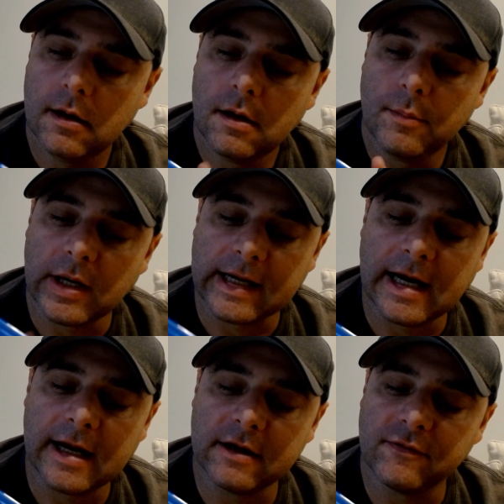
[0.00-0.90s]
But I
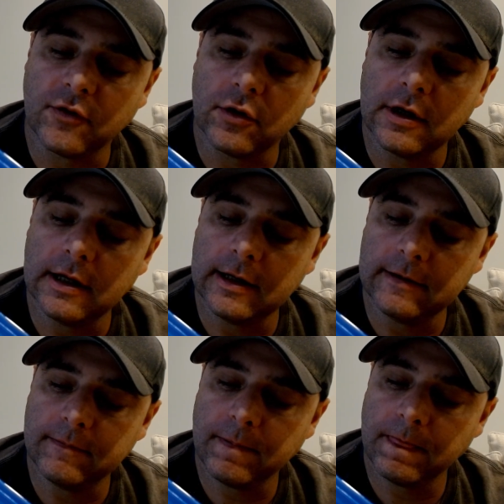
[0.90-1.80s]
got it for
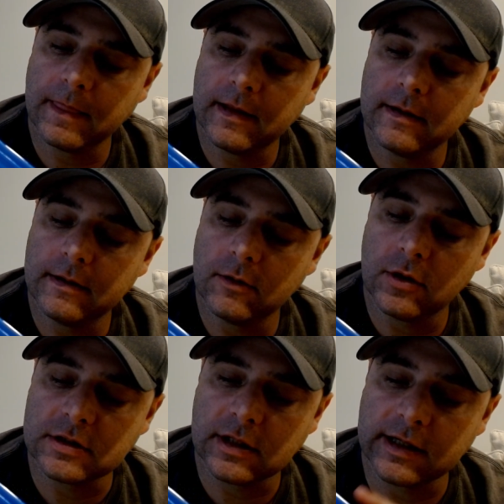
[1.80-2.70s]

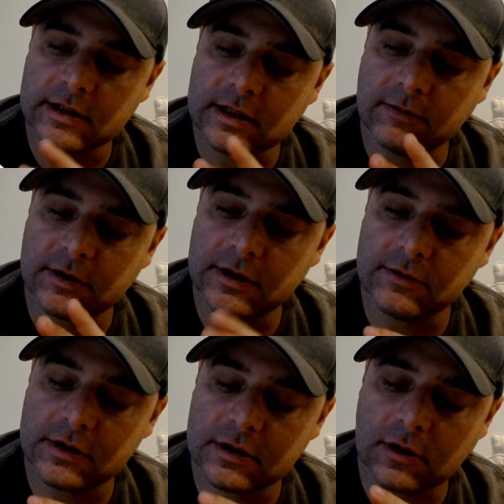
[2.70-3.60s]
Lost Legacy, which
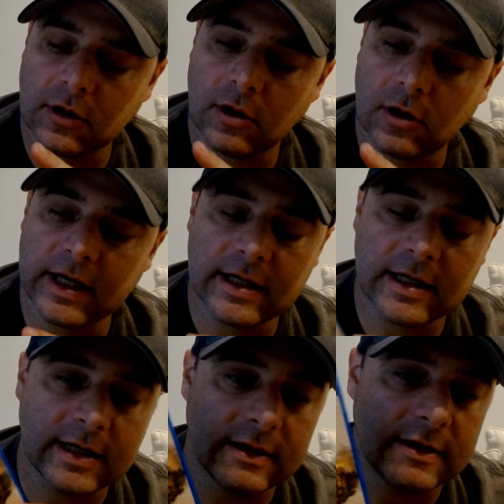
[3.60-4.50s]
uses Chloe and
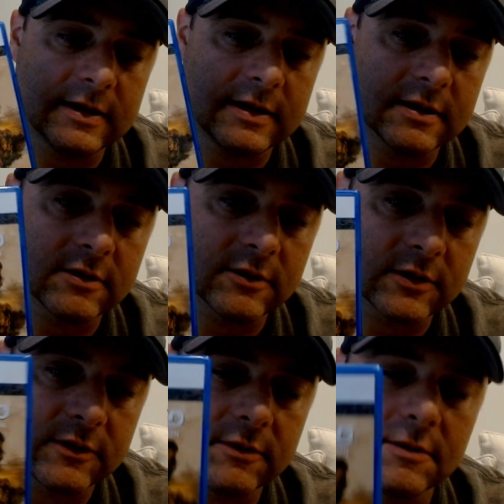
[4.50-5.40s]
Nadine, or the
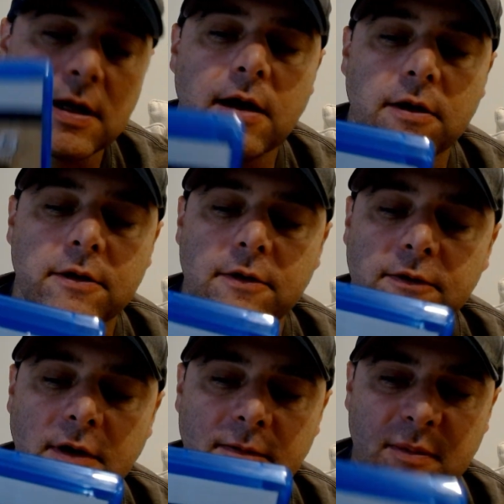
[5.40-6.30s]
two characters.
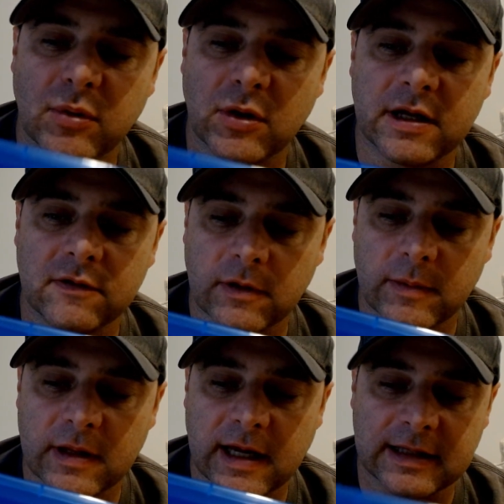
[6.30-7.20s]
I've been playing some
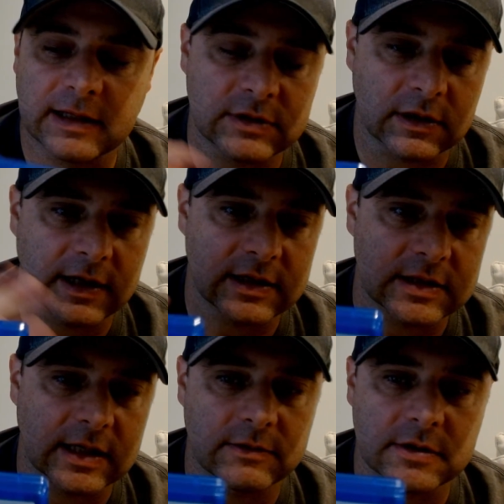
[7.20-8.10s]
of that. That was the last
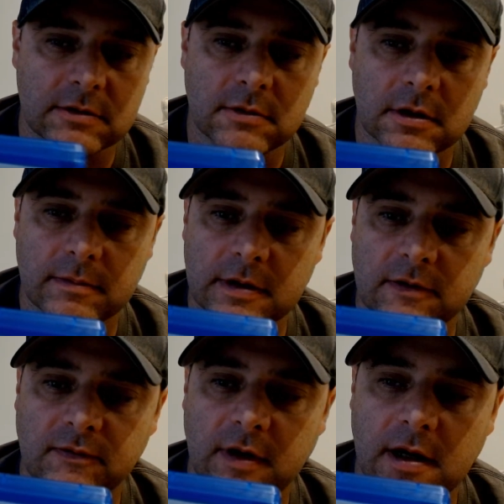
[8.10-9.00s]
thing I was doing on the
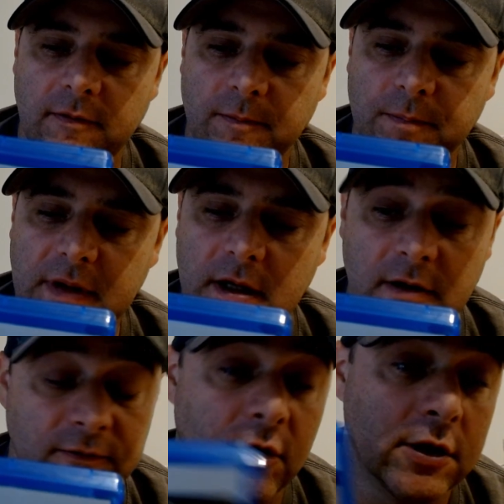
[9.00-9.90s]
PS5.
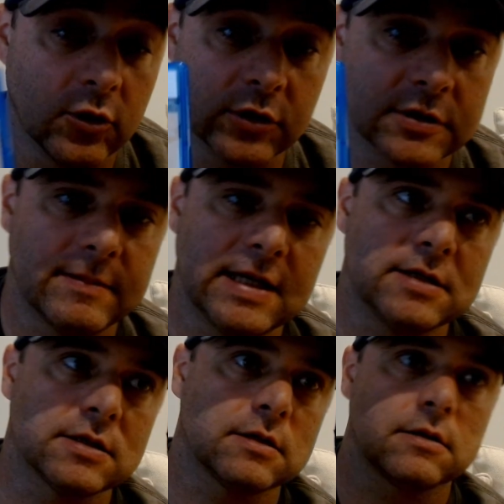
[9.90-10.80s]
Fun, looks
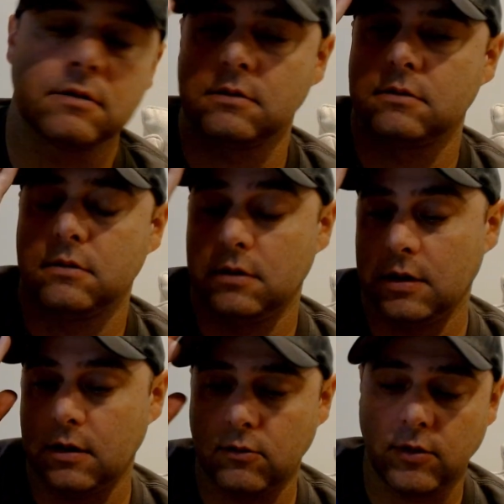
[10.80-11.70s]
amazing.
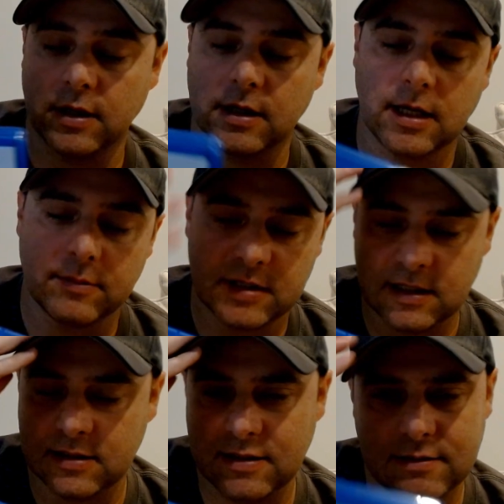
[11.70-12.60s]
Like, great game.
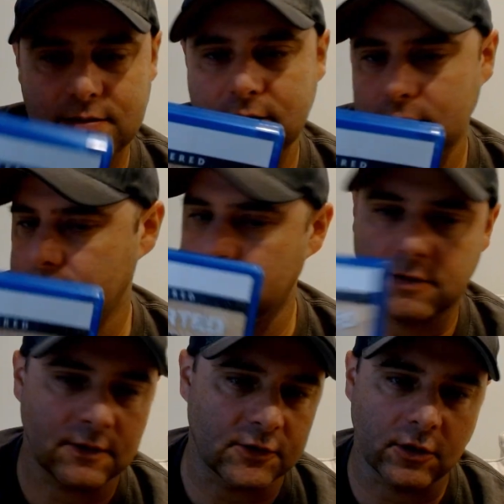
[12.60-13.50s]
It's
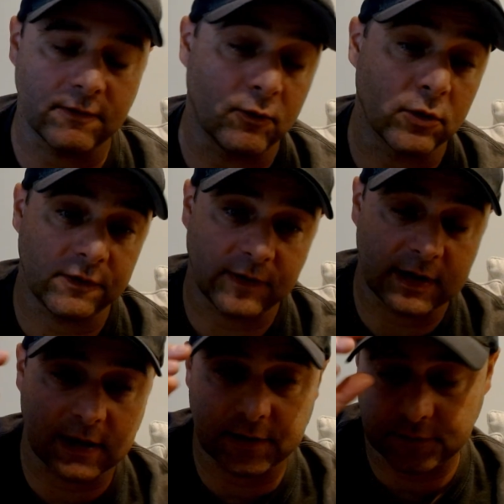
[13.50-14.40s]
Uncharted 4 is
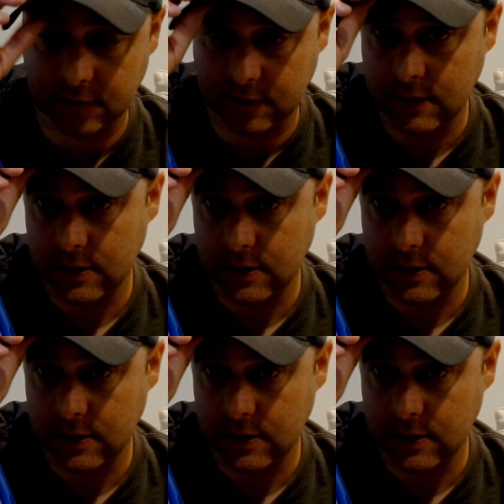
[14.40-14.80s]
fantastic.